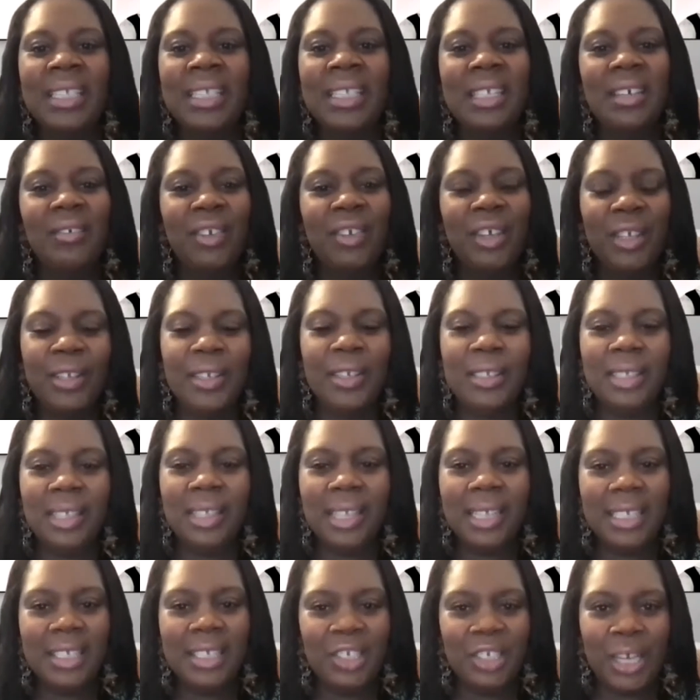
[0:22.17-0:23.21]
So if you're new
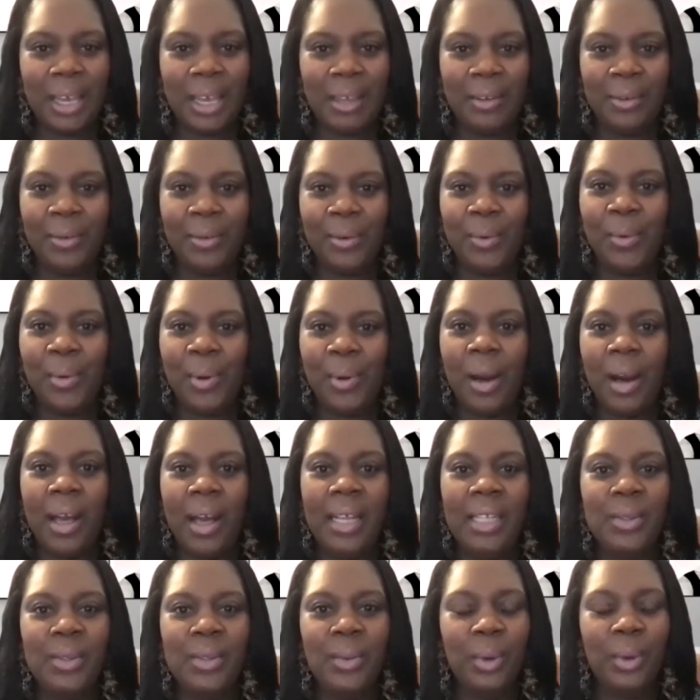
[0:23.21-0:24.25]
to this channel,
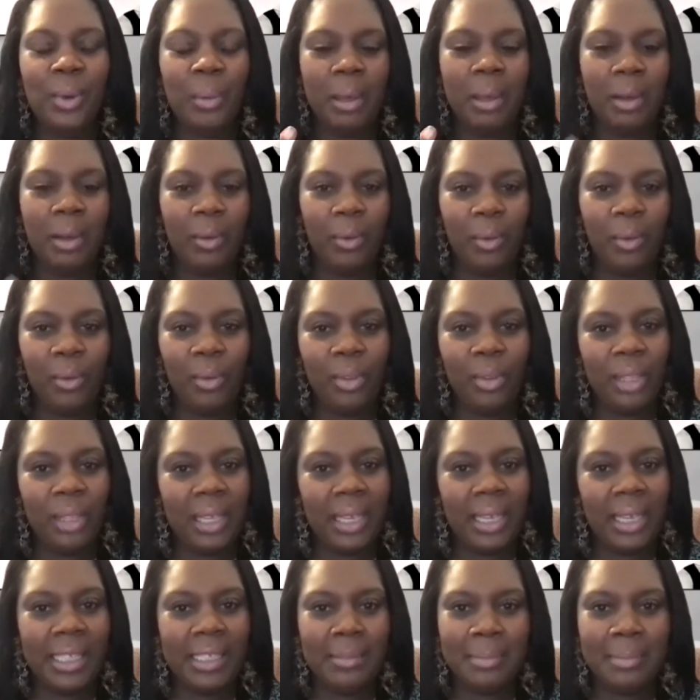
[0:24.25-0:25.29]
I talk about all
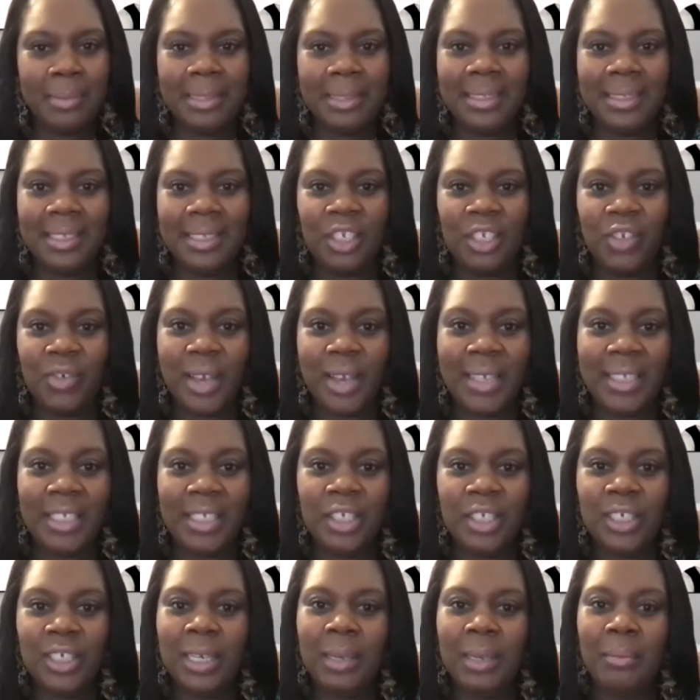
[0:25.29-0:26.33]
things business
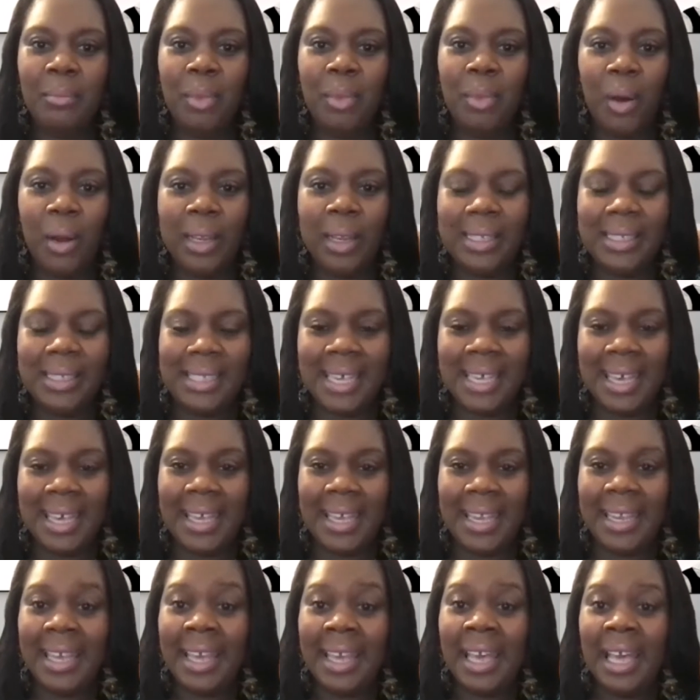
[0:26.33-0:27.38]
strategy,
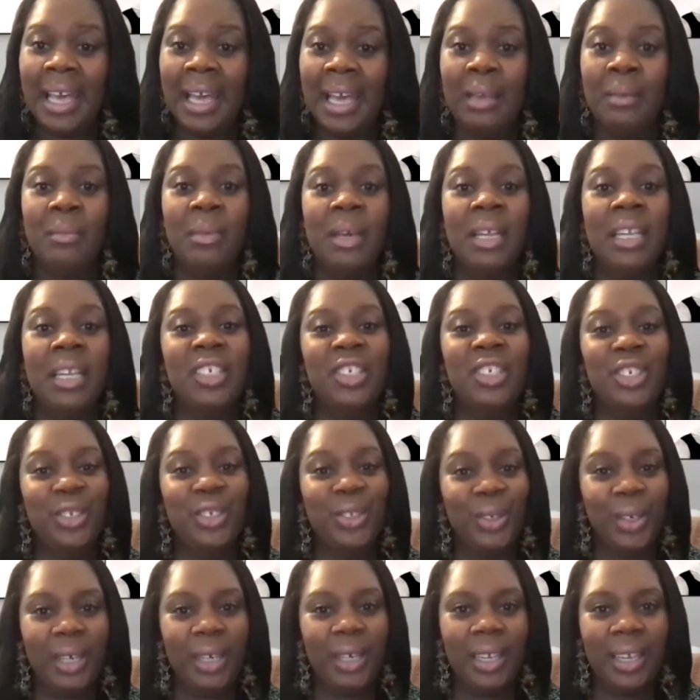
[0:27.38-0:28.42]
marketing, managing
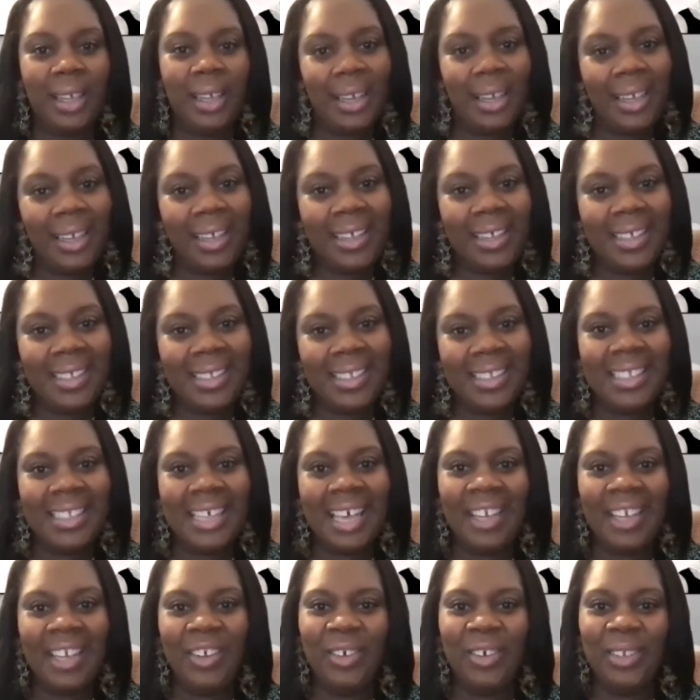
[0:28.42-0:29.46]
your clients
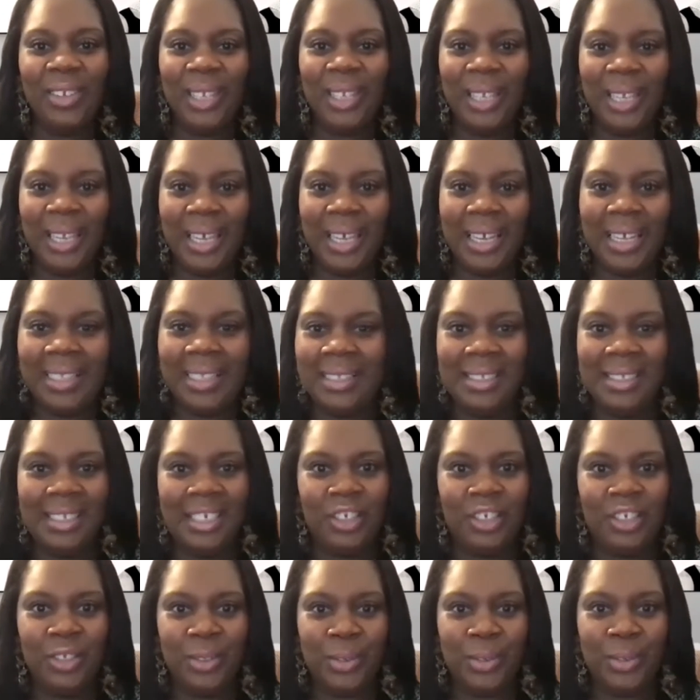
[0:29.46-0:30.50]
and online
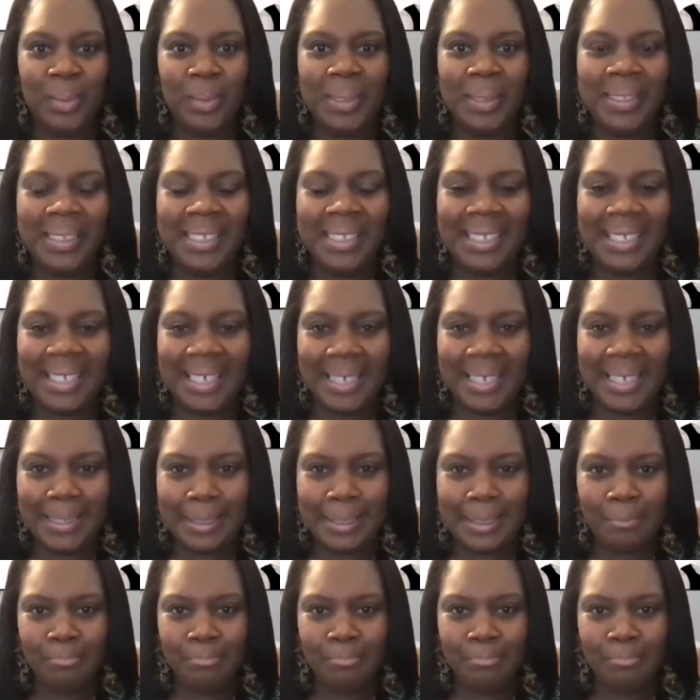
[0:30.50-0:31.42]
digital businesses.